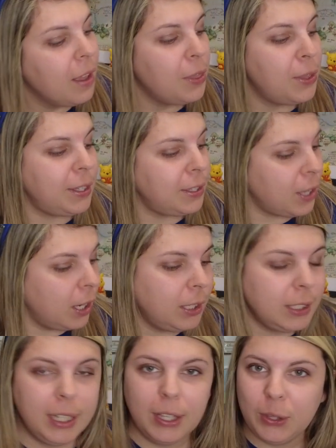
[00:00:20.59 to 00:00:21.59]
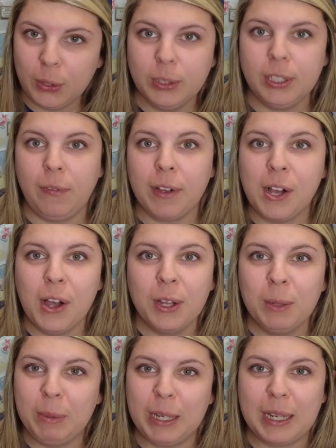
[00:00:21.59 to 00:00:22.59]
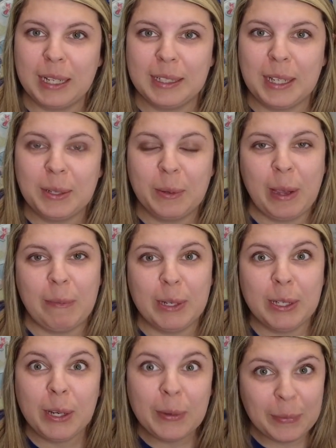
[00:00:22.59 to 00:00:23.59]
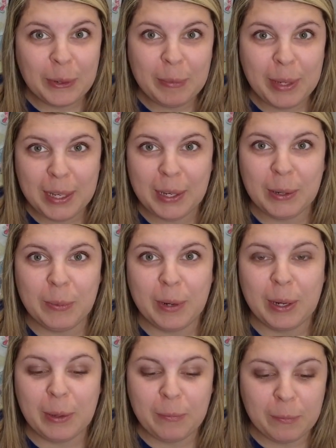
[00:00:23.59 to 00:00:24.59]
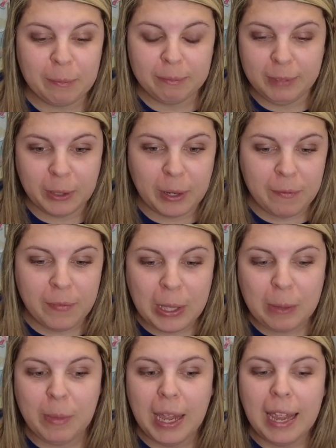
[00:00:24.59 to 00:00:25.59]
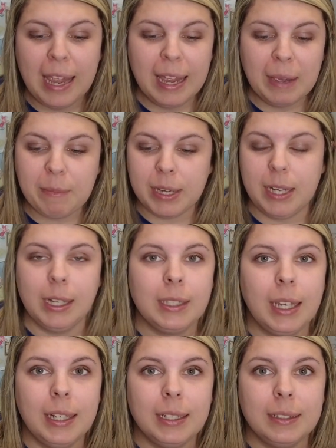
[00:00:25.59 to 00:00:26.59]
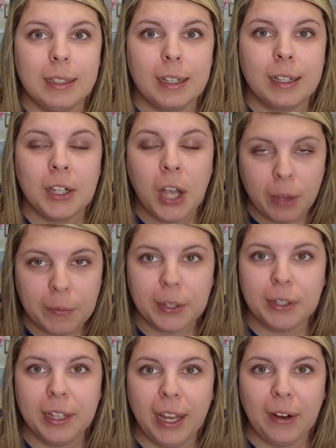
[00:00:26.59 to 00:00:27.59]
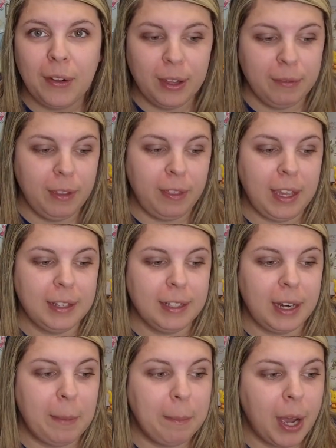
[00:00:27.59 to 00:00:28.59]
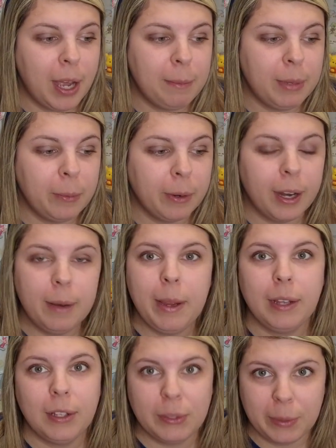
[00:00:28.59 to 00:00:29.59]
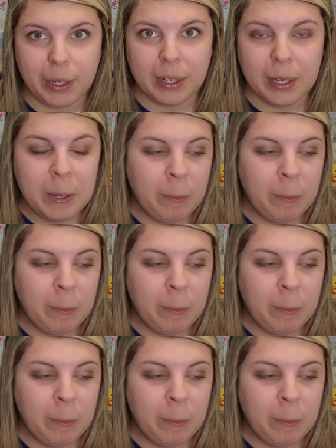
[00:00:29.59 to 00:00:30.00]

This is honestly a little difficult because I don't have a ton of room in here where I film. My desk is covered in all of the things that I bought, but we're gonna make this work.